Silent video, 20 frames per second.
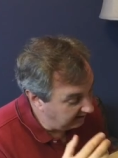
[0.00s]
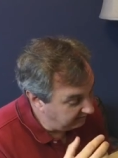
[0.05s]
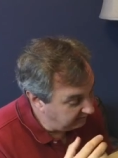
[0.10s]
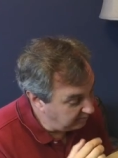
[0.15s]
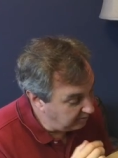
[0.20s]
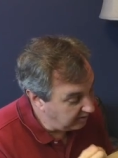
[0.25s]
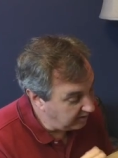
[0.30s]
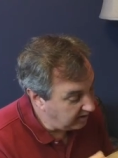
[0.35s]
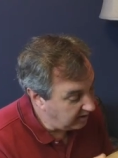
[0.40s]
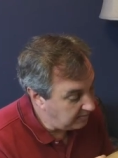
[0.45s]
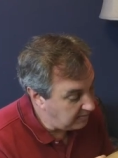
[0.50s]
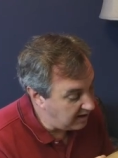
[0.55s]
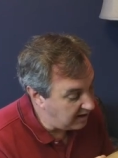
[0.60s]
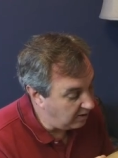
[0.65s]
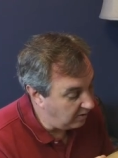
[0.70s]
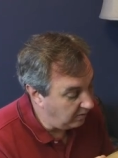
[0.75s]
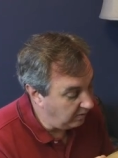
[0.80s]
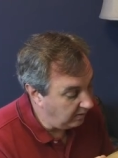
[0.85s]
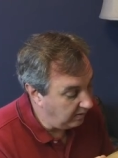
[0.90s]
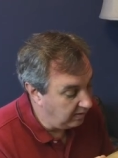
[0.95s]
I've printed them
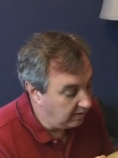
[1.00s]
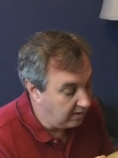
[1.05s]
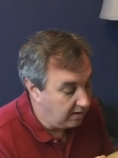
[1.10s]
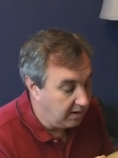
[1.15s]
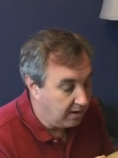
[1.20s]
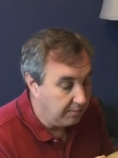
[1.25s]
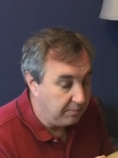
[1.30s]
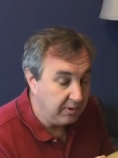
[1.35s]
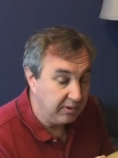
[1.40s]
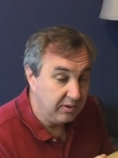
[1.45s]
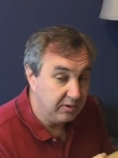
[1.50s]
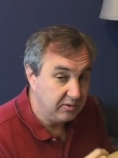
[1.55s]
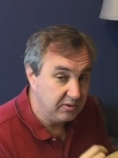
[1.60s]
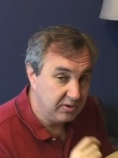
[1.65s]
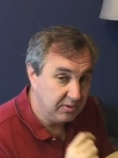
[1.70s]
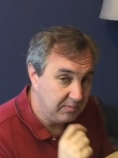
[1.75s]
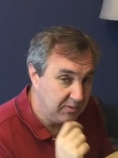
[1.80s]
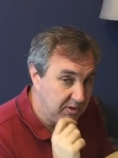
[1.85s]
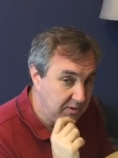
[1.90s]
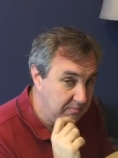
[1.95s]
out, but there's
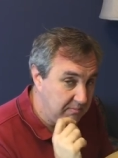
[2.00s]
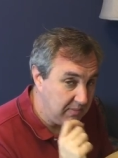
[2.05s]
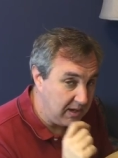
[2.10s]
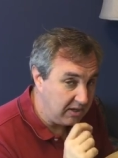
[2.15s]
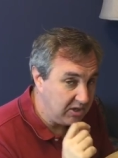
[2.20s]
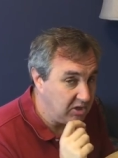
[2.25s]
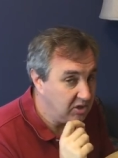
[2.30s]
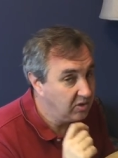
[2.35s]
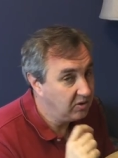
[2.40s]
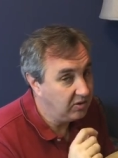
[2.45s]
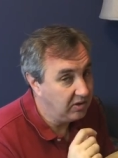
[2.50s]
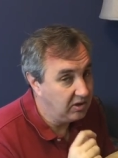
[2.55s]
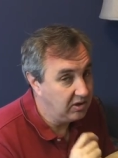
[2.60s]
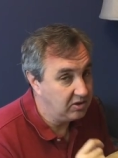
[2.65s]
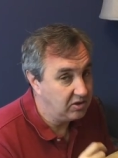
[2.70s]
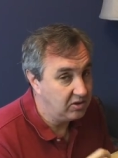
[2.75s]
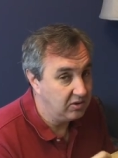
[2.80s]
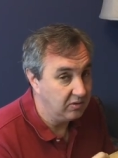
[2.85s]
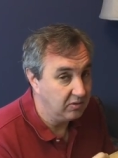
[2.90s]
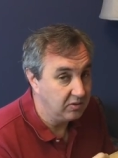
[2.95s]
some dimensional
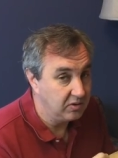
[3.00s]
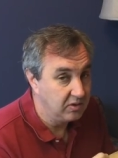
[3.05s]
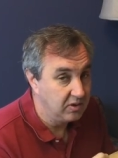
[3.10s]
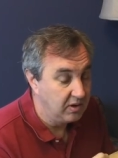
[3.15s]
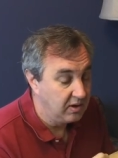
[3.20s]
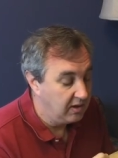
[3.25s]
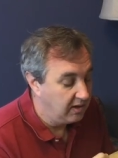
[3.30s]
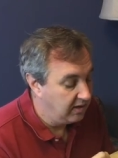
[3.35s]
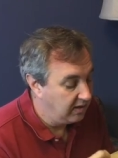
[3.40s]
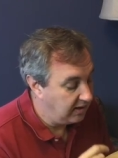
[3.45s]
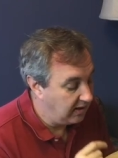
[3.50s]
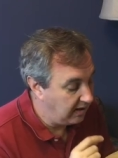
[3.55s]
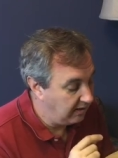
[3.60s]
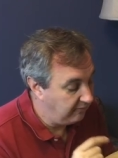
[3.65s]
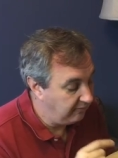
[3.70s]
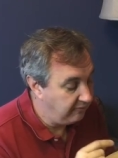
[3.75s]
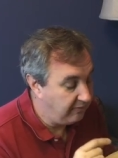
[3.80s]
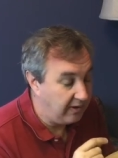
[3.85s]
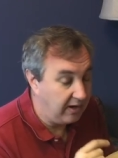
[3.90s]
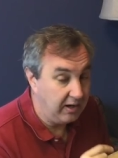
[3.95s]
issues that
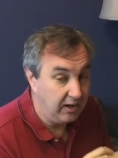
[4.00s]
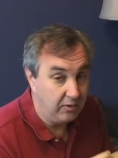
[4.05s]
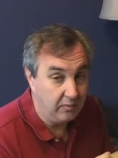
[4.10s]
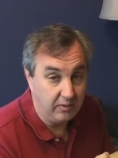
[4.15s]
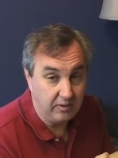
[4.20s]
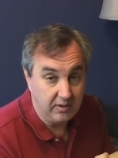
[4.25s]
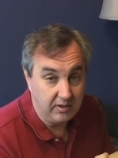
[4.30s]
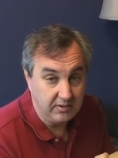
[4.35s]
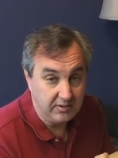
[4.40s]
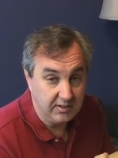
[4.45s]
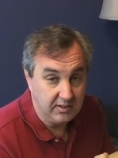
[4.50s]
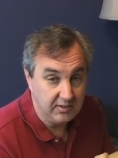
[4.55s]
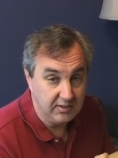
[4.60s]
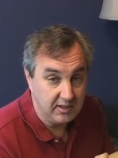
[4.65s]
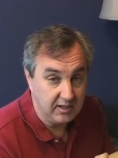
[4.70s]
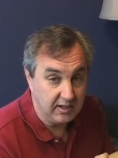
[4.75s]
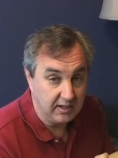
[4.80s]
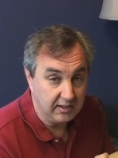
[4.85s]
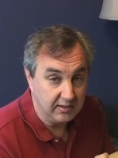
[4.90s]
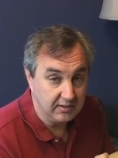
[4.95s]
I'm finding with these
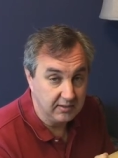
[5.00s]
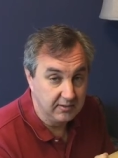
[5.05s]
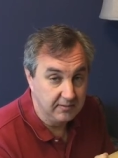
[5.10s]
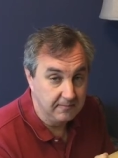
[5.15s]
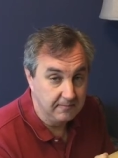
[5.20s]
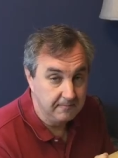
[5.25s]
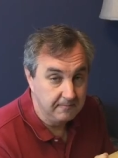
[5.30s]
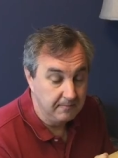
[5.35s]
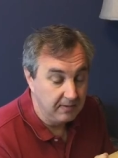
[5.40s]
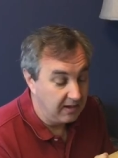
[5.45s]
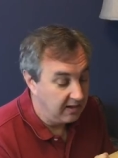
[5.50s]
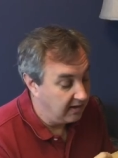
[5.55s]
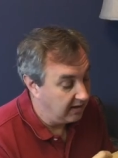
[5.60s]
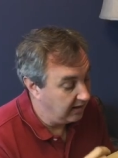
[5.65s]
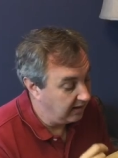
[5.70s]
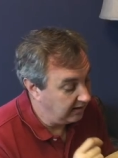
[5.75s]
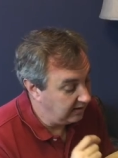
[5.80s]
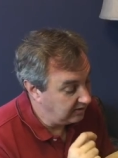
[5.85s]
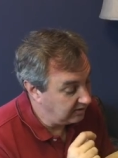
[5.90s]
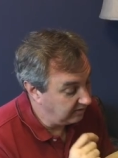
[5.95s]
designs.
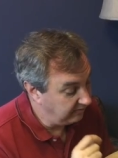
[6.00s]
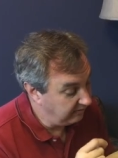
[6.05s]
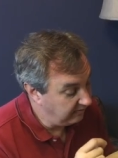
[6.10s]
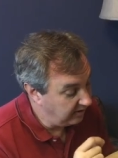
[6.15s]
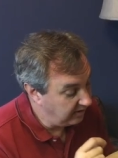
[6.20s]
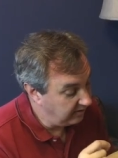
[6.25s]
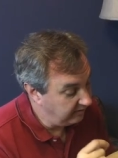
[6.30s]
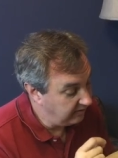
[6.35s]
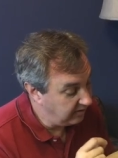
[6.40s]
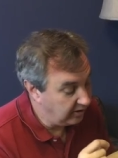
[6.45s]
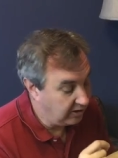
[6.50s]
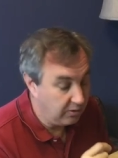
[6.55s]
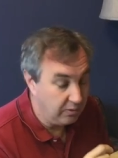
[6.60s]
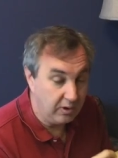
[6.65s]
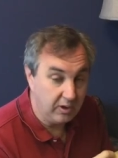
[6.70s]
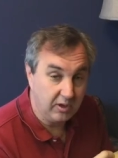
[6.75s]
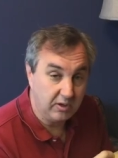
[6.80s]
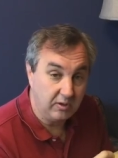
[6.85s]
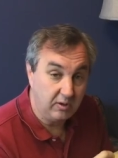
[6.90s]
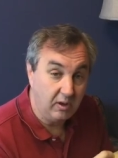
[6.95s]
And these are very, very
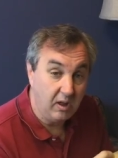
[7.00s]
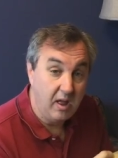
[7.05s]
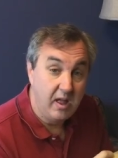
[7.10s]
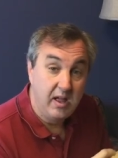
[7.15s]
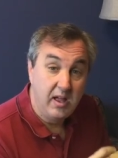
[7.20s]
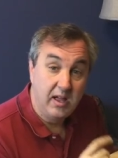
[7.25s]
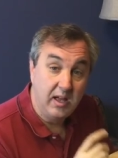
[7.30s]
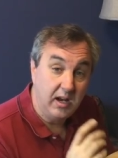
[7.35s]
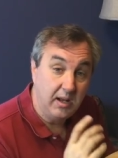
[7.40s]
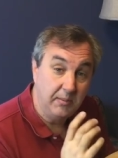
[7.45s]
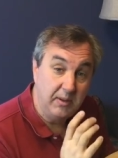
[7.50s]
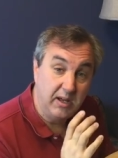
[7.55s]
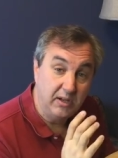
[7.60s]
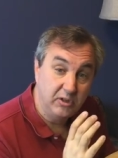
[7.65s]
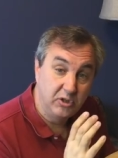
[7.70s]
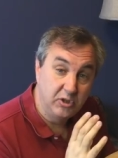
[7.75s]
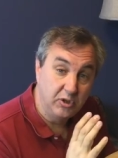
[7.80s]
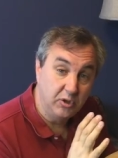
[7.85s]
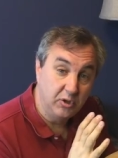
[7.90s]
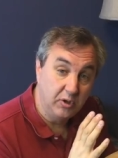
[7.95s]
critical. And I'm
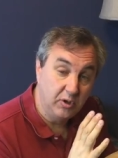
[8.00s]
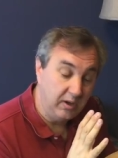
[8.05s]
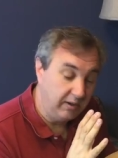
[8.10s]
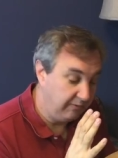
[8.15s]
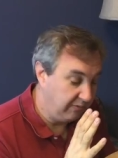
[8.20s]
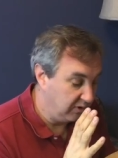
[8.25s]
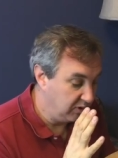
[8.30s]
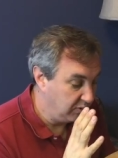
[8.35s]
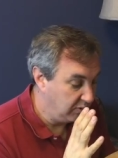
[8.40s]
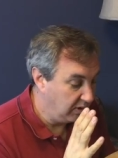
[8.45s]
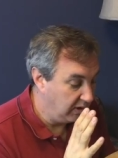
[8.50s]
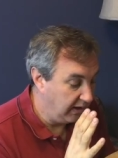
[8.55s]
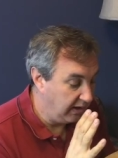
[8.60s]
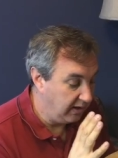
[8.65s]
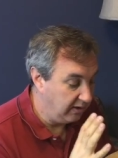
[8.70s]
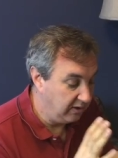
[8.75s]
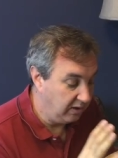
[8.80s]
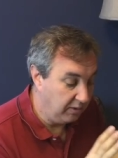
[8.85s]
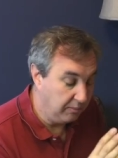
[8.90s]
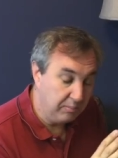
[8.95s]
not sure if it's
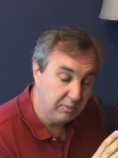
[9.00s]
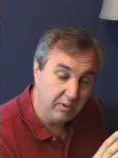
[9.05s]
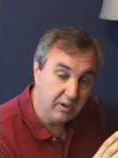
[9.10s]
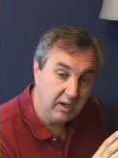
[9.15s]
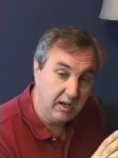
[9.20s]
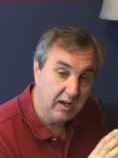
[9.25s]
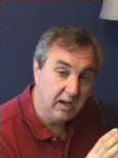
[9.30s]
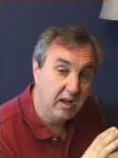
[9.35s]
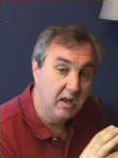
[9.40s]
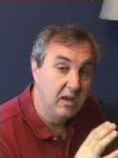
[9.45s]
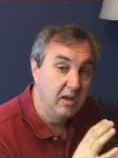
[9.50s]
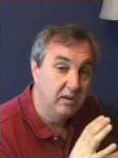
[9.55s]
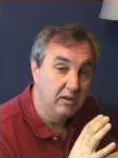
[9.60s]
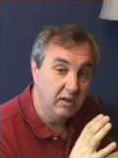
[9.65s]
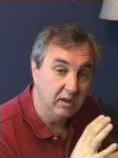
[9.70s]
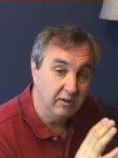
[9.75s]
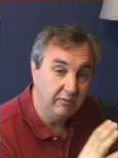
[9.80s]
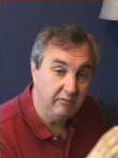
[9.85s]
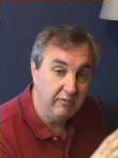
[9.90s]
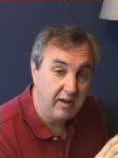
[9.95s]
related to the printing,
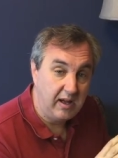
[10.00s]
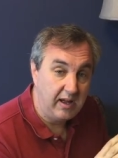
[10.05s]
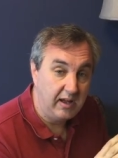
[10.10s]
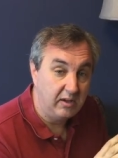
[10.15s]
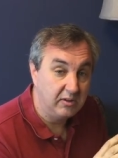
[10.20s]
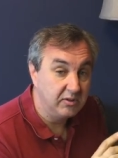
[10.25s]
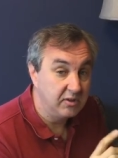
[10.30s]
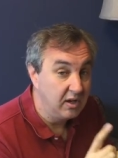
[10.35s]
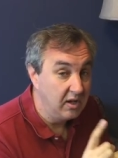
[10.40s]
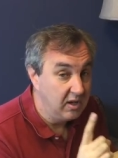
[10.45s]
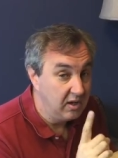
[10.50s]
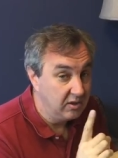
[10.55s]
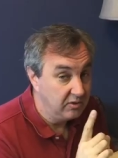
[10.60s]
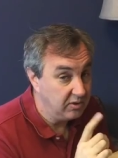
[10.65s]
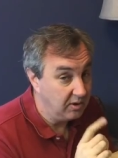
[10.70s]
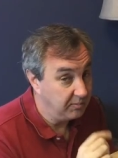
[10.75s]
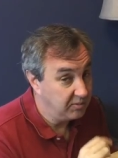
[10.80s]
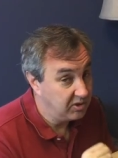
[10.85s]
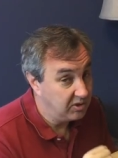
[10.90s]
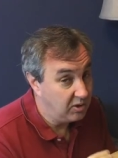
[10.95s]
to the files,
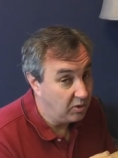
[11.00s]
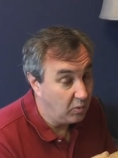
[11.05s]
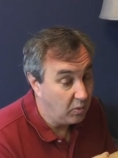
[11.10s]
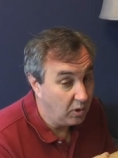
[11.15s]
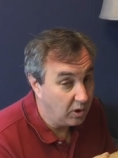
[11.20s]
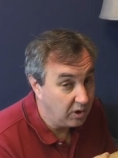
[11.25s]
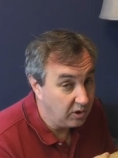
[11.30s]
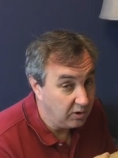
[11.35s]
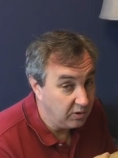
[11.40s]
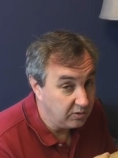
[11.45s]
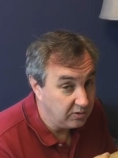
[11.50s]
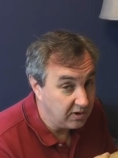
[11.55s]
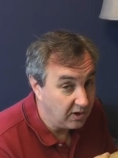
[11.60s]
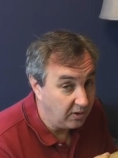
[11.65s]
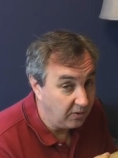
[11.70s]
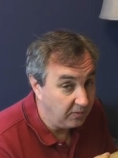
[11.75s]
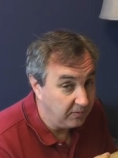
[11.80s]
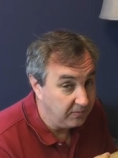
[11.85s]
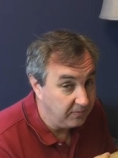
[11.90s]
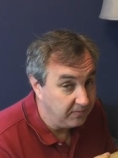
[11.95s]
so I'm still working those
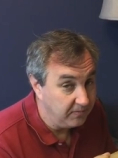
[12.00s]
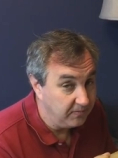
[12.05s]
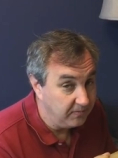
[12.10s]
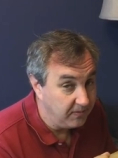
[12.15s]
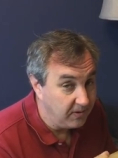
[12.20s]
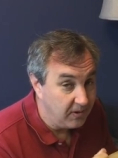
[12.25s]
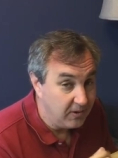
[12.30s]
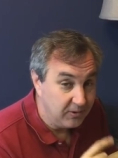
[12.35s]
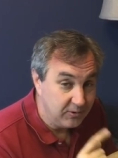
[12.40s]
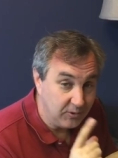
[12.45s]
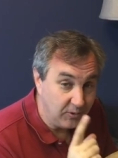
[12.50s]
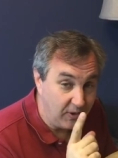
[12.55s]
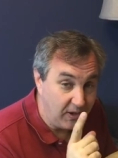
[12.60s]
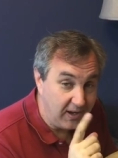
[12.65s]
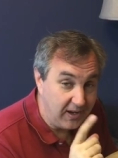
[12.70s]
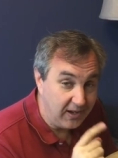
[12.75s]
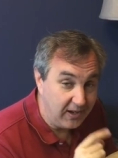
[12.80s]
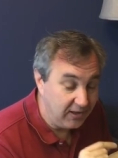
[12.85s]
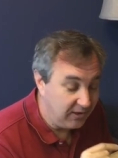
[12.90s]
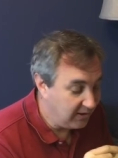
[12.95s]
out. So
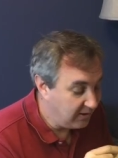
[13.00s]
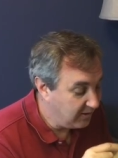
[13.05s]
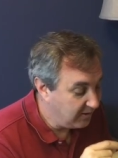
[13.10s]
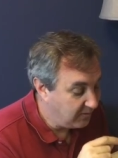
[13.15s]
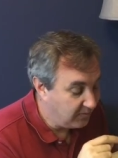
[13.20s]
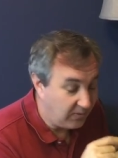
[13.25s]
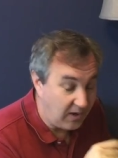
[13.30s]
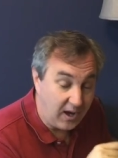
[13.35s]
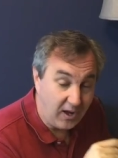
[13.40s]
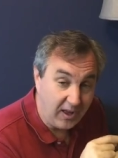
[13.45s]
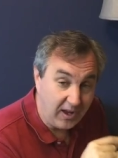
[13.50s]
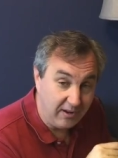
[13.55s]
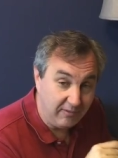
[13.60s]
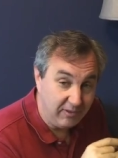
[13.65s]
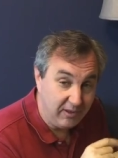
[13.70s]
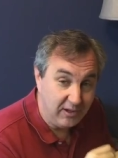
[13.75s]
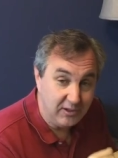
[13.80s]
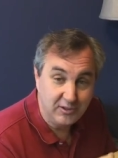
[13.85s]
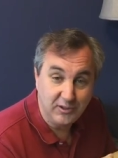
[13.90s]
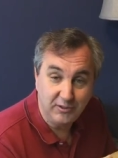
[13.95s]
hang in there, I'll have
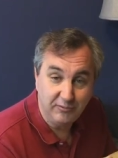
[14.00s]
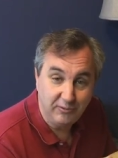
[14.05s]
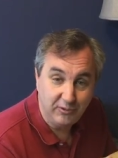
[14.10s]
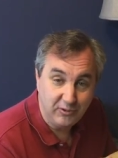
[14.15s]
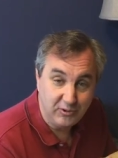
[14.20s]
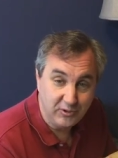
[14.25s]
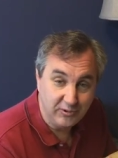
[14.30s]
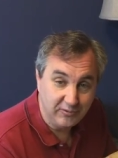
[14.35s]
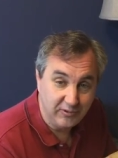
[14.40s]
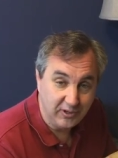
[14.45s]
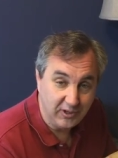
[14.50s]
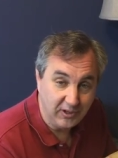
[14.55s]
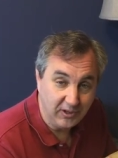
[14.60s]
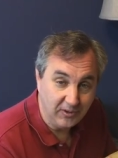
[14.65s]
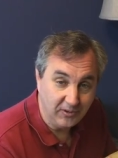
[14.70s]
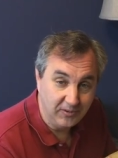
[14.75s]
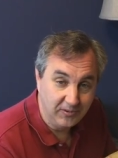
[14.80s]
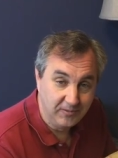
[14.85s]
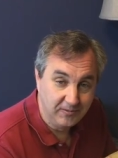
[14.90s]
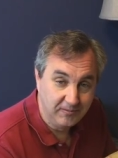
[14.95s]
these in a future video.